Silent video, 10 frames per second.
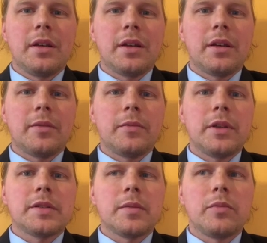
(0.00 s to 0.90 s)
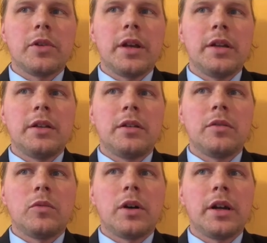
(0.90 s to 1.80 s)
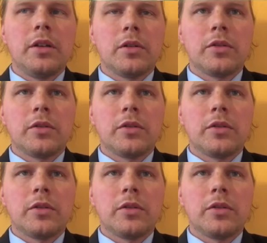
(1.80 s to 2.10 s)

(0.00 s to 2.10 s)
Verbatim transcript: Um, get some bread and wine or